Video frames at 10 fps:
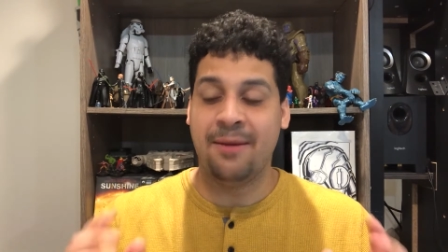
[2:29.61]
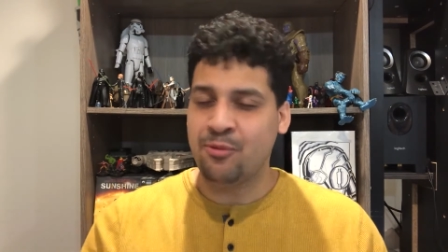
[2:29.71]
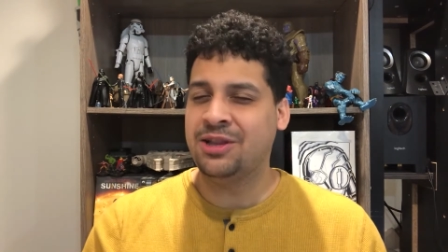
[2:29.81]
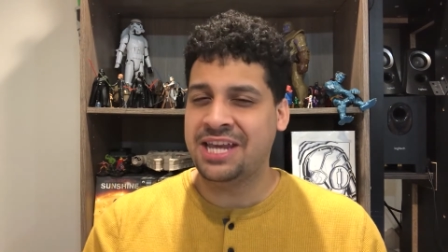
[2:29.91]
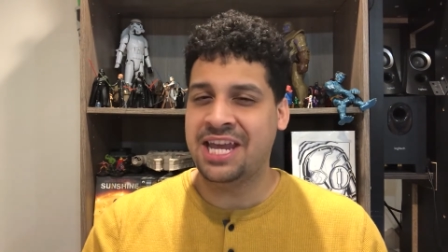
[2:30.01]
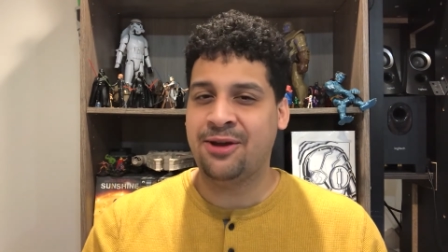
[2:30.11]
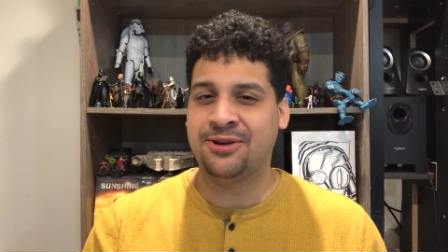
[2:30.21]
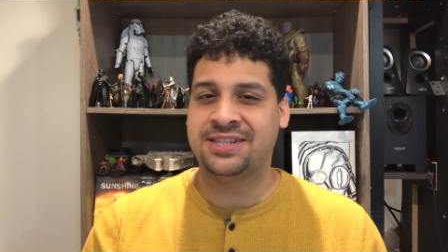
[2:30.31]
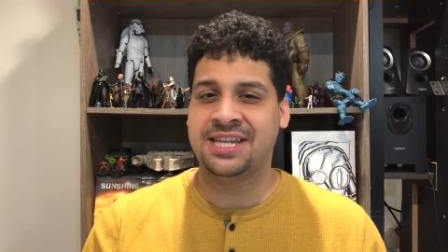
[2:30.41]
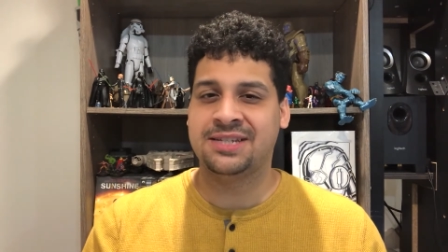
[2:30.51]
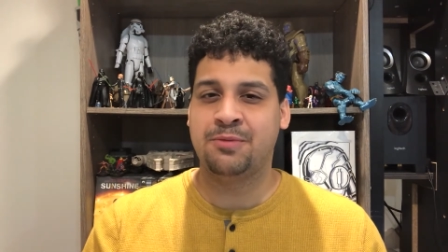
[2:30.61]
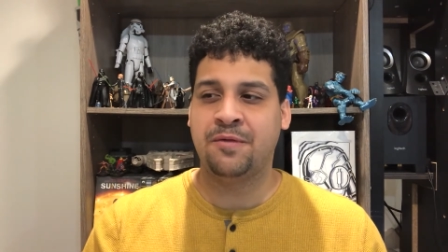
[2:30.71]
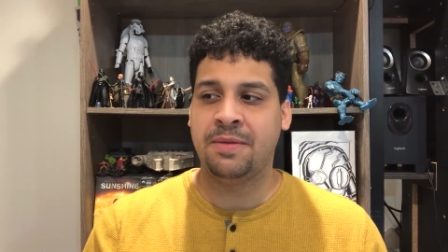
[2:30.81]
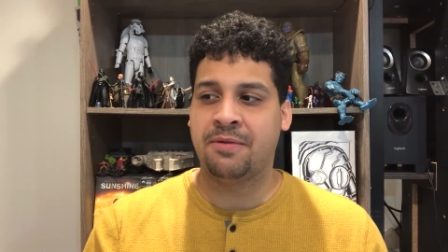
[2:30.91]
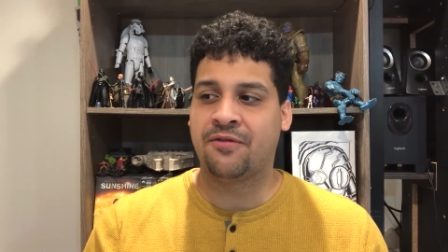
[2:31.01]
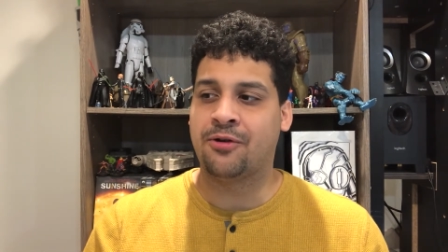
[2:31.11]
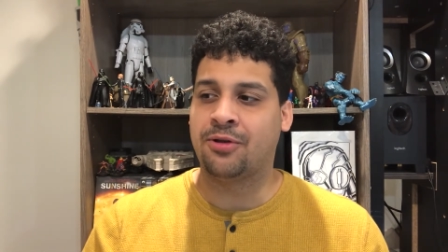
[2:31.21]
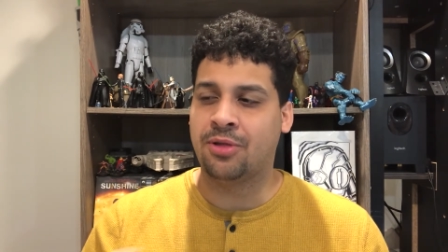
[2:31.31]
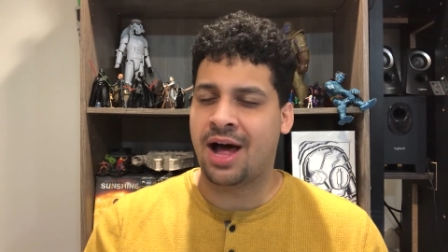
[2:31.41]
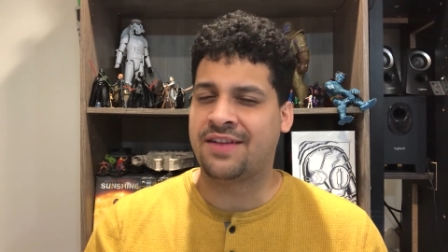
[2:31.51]
I'm really eager to see this movie, but
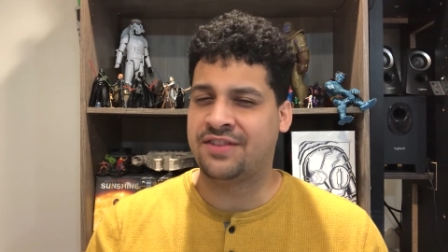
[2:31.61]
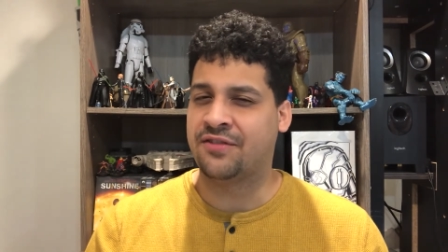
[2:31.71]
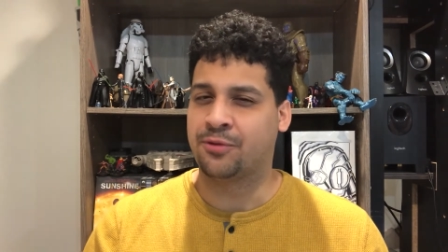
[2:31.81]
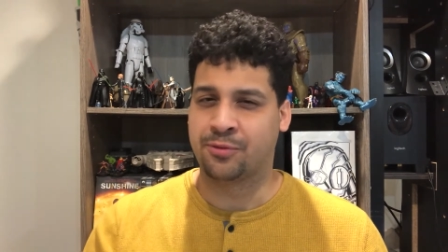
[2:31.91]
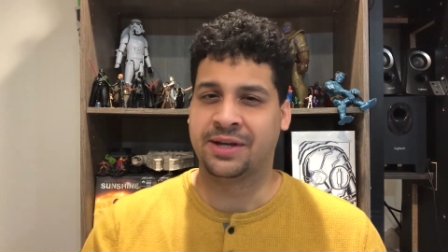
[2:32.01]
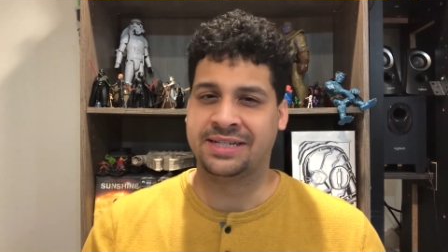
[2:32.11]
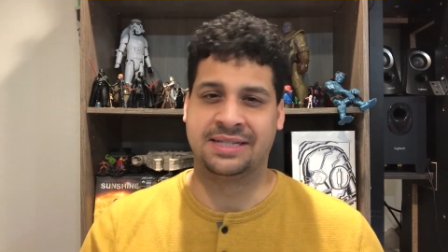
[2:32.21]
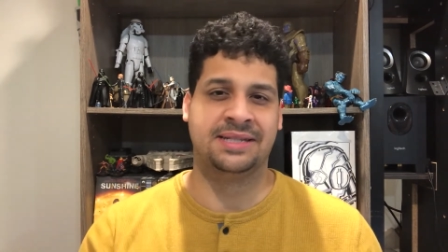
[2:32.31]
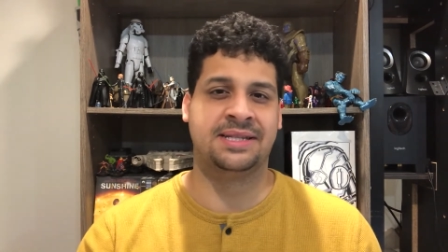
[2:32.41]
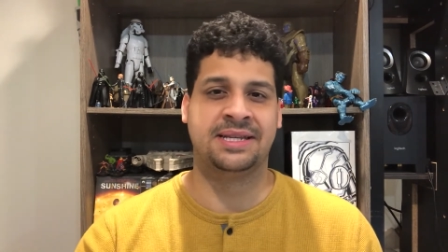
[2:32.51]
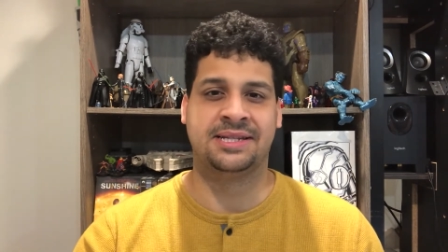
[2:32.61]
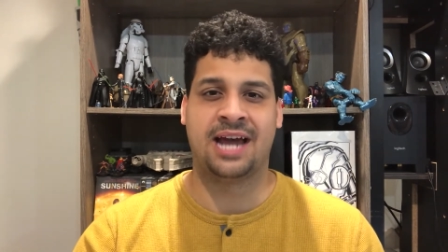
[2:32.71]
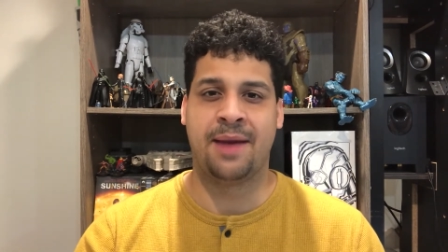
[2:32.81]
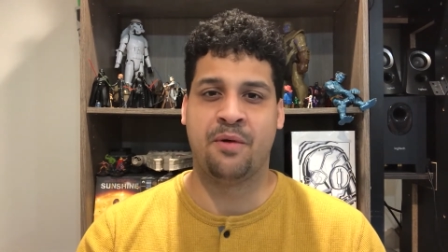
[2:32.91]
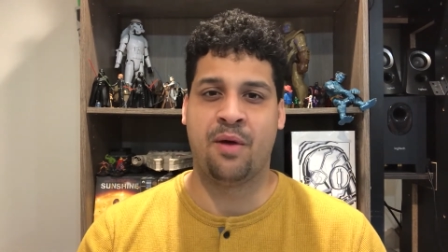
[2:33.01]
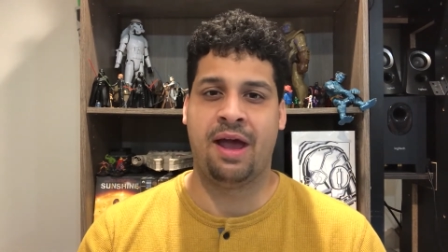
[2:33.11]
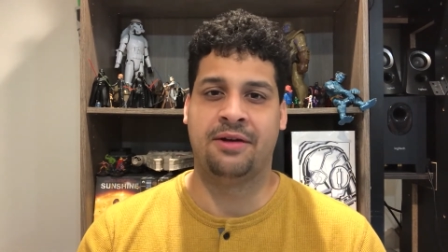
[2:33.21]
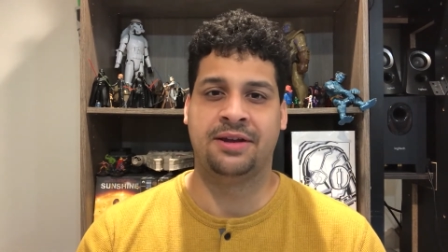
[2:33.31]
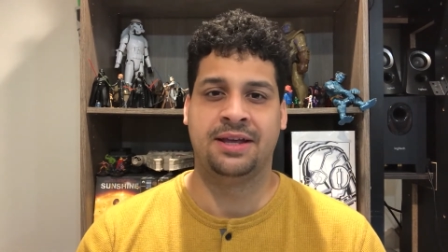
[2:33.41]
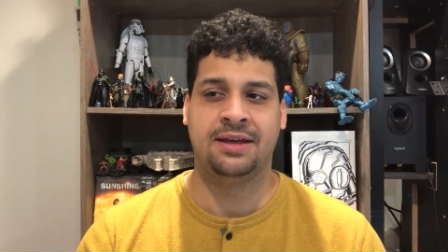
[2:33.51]
for a lot of different reasons this time
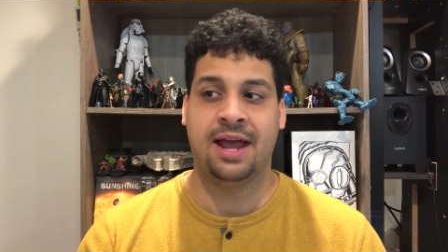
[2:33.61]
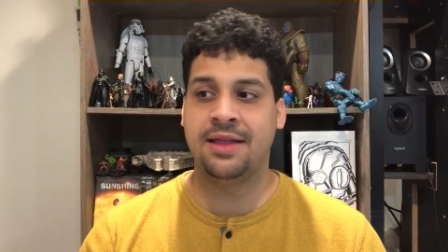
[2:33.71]
around.